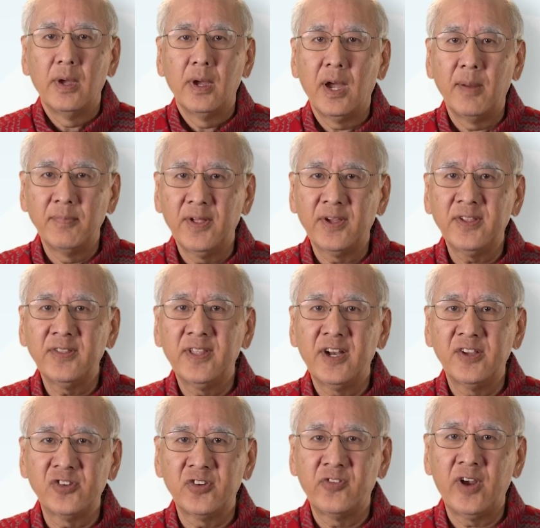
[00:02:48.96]
I'm lucky
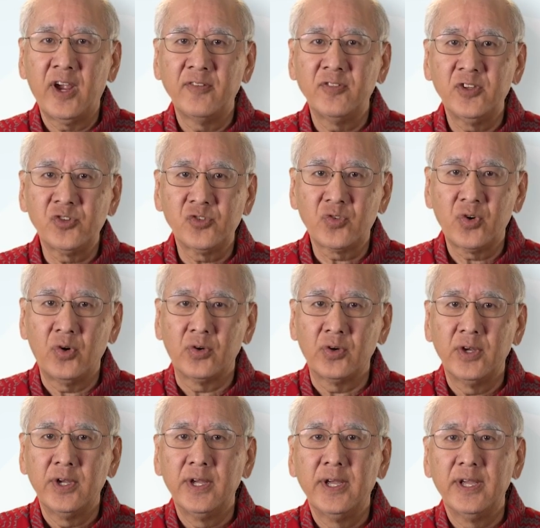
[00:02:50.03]
that I survived this stroke.
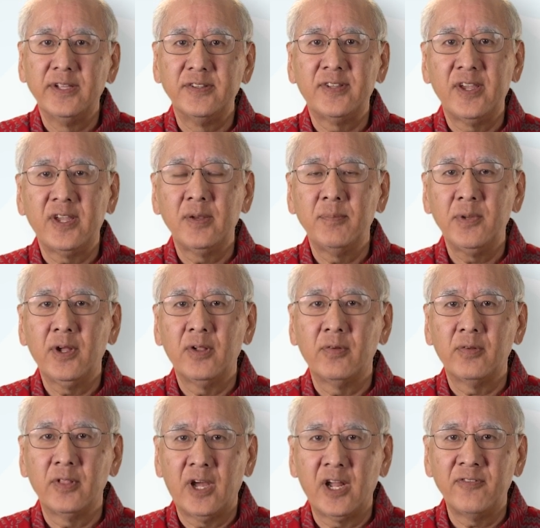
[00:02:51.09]
It's taken me a
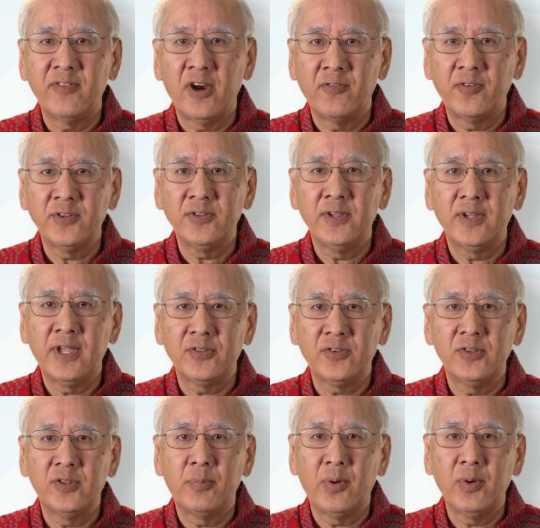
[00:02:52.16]
lot of effort to get
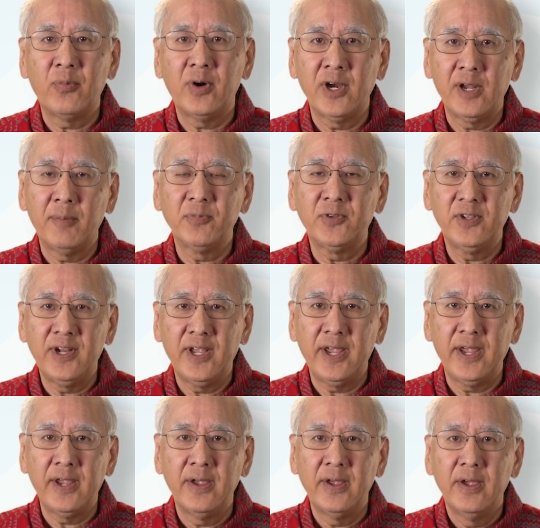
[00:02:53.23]
to the point where I am
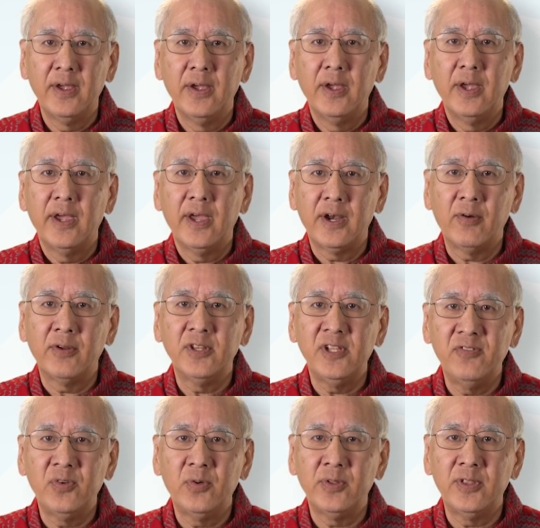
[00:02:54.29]
today, and I'll
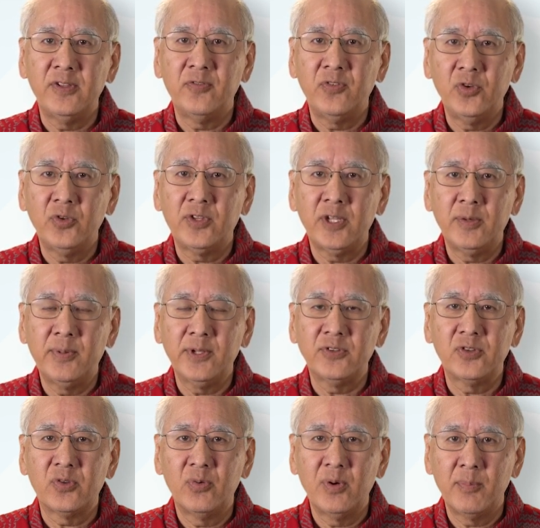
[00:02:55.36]
leave you with these few
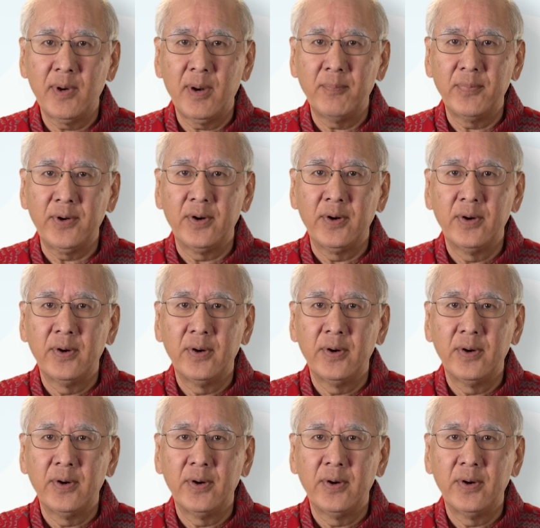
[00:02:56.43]
tidbits to remember.